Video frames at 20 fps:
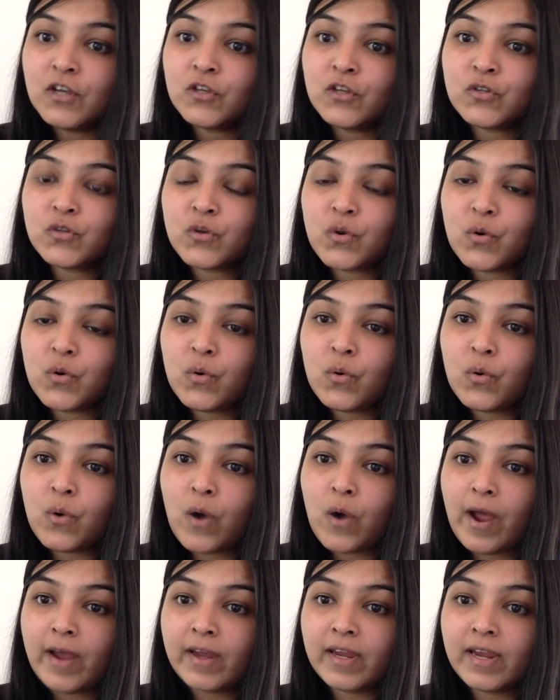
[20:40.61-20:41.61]

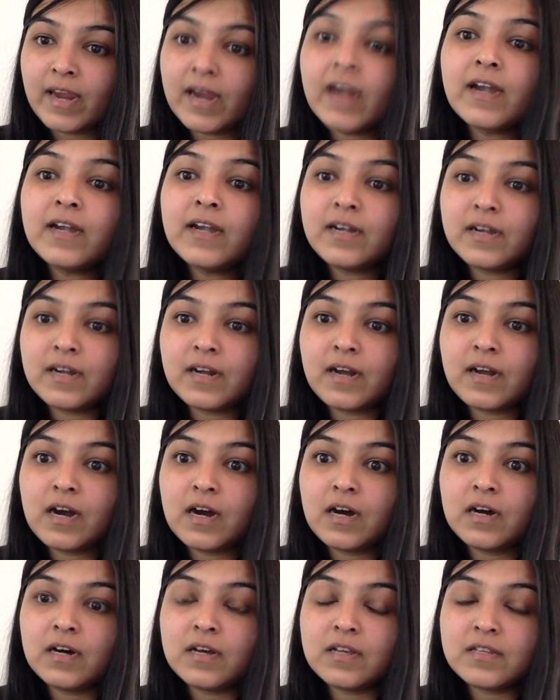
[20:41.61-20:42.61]
So I get
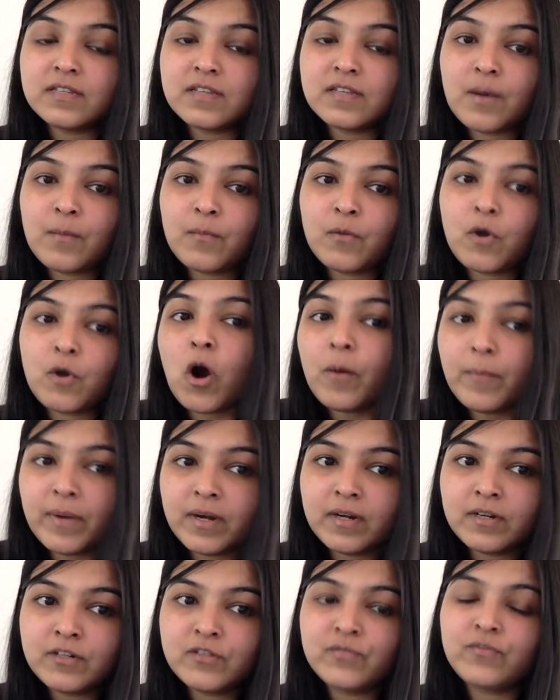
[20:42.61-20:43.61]
some
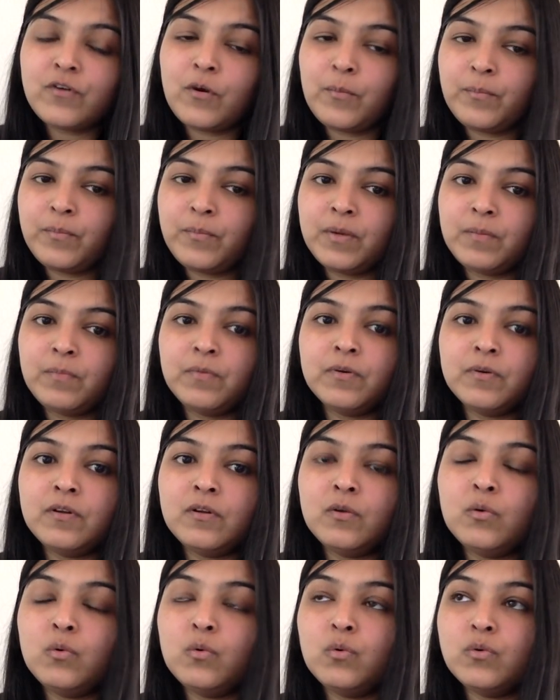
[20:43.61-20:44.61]
comments from
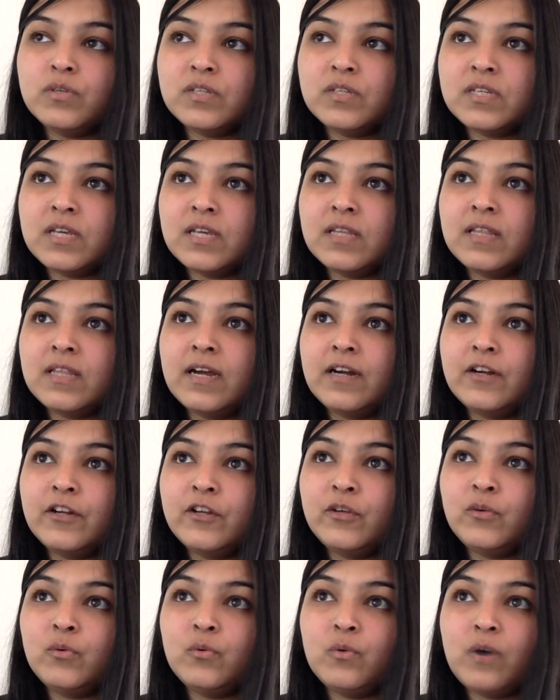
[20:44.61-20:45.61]
people who say that
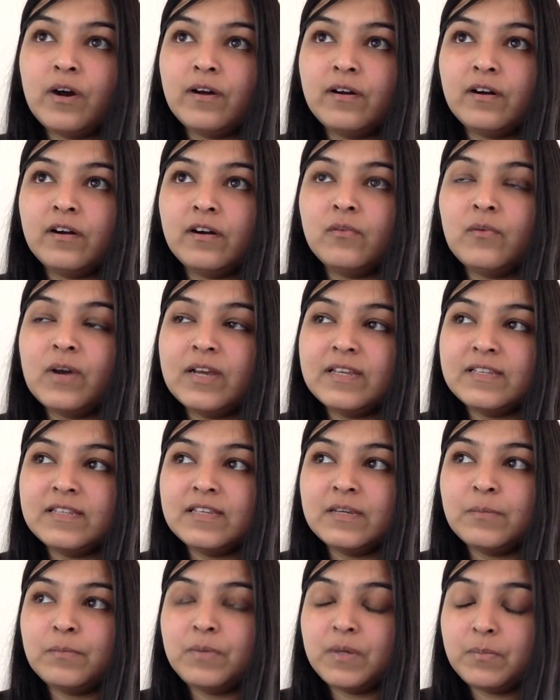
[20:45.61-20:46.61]
you are
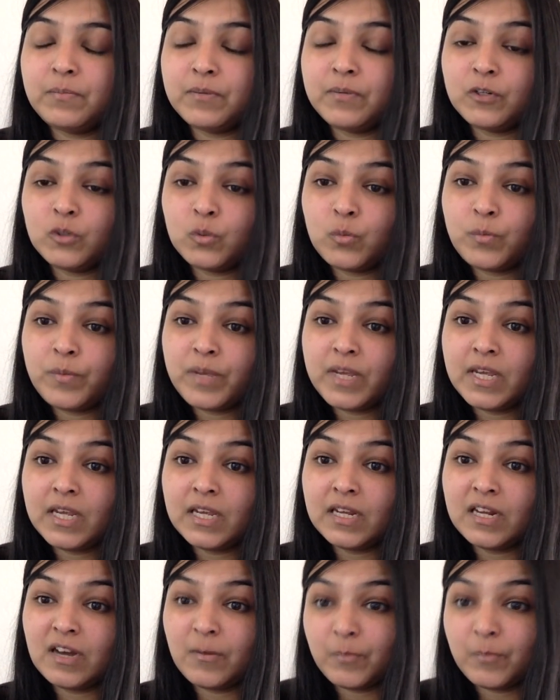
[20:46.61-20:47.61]
advising people to be
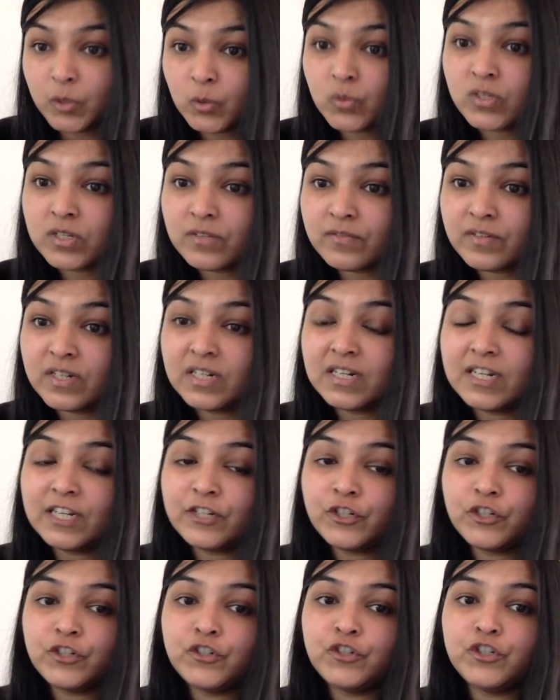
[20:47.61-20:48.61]
in abusive
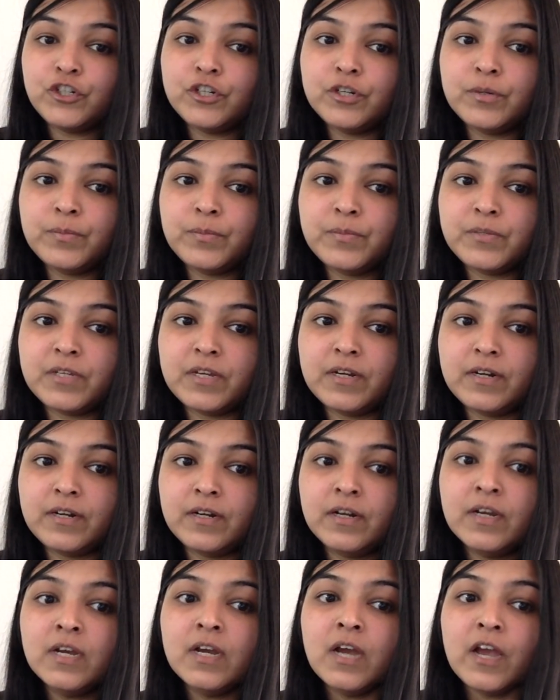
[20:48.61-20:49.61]
relationships, and
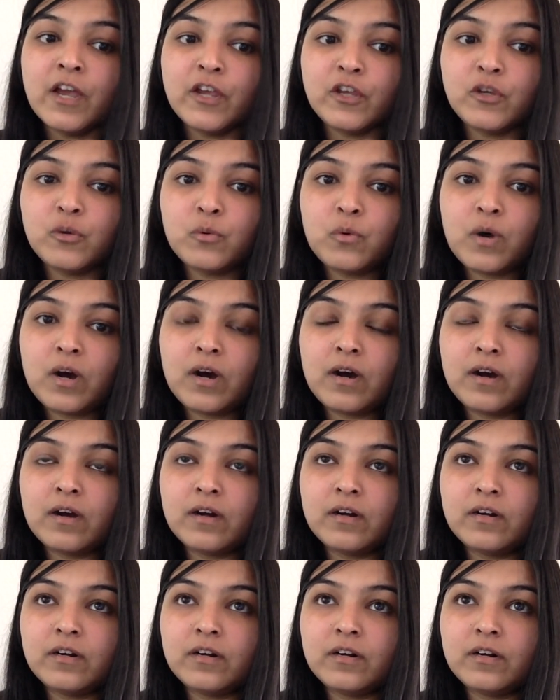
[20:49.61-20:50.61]
you
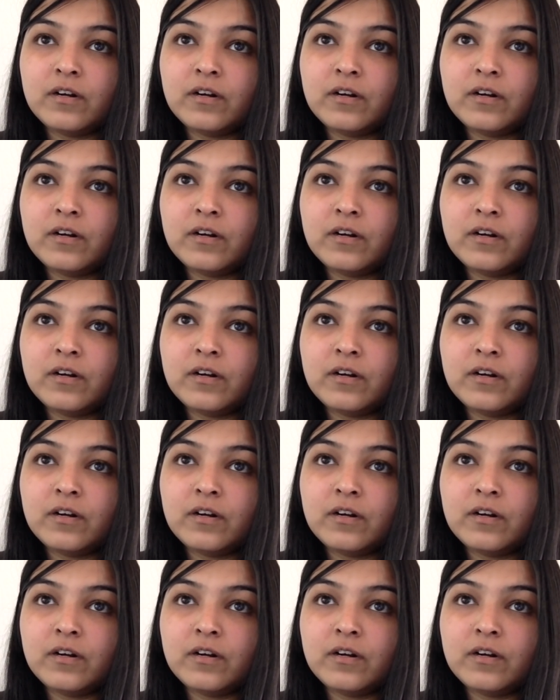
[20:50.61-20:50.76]
are